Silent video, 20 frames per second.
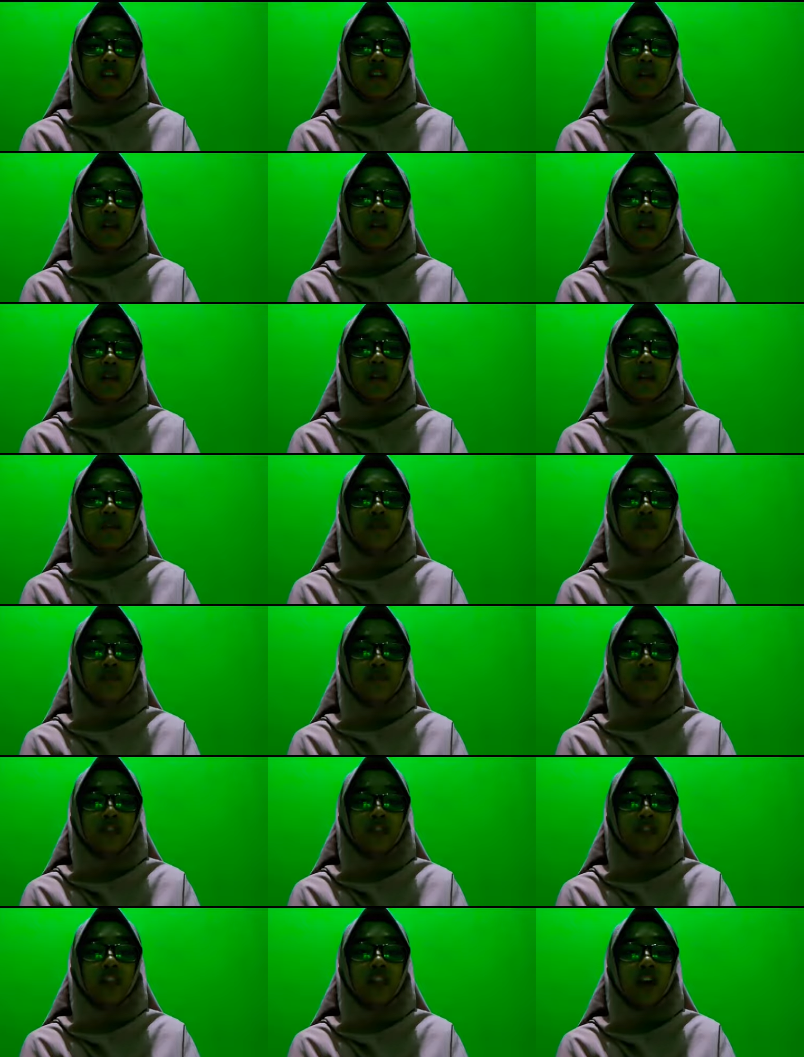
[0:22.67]
that make
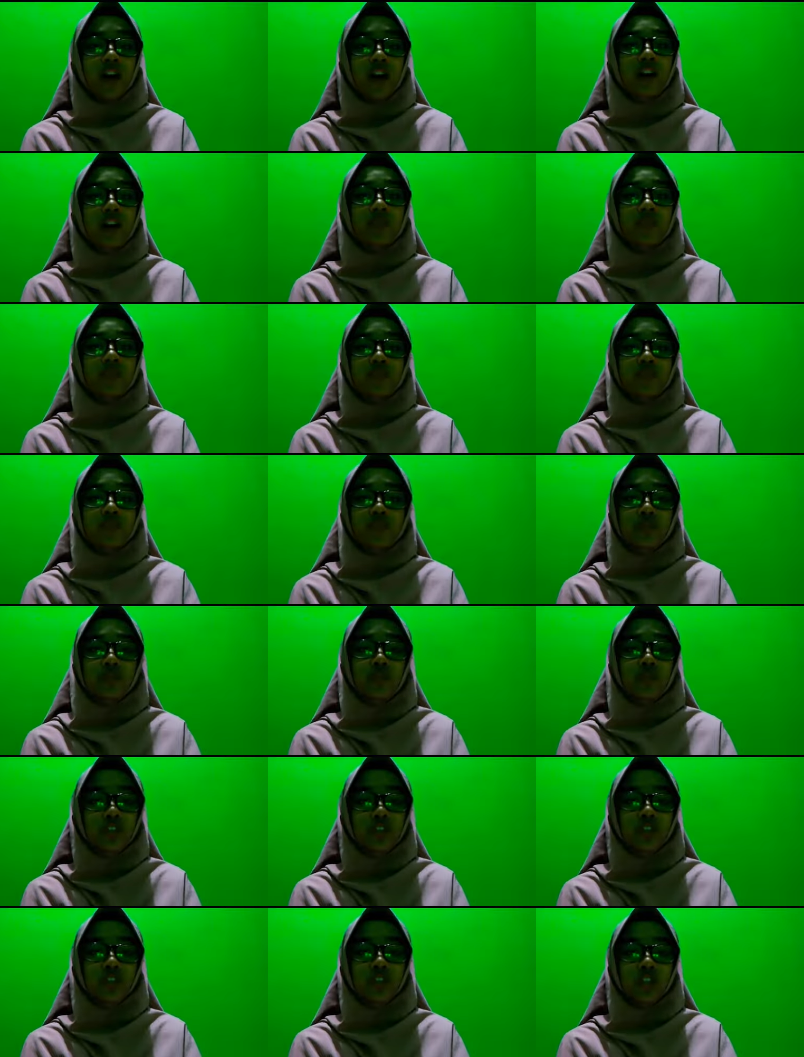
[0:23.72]
me feel like
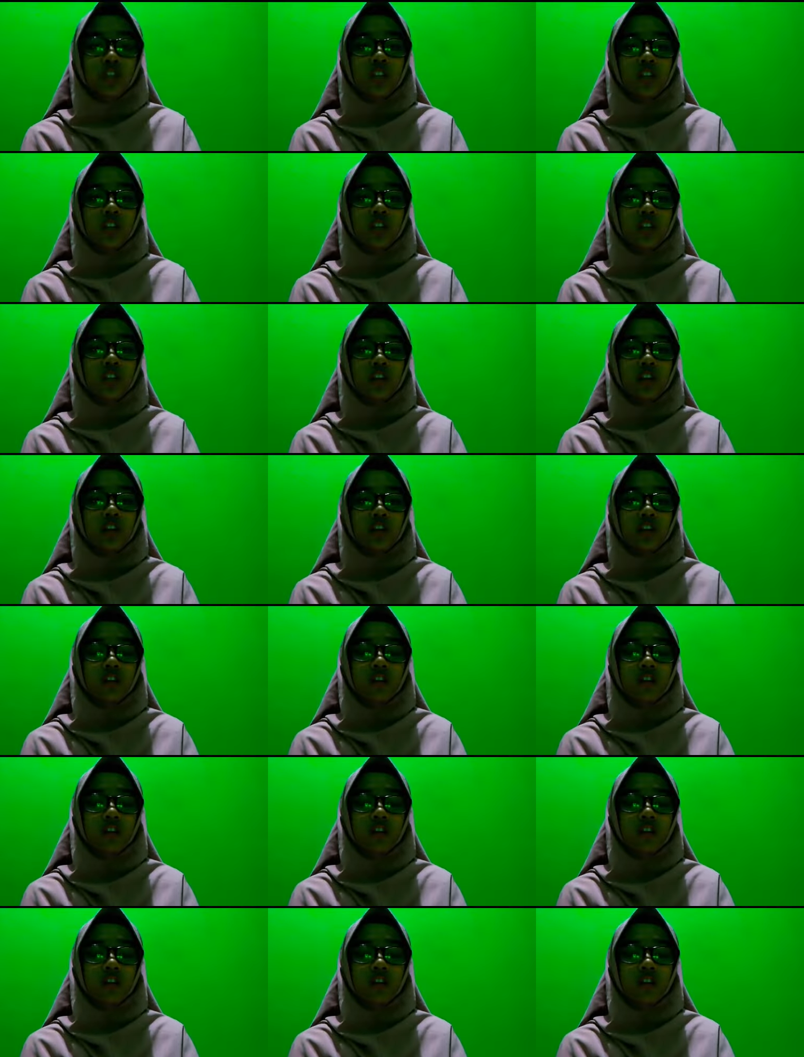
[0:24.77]
was watching.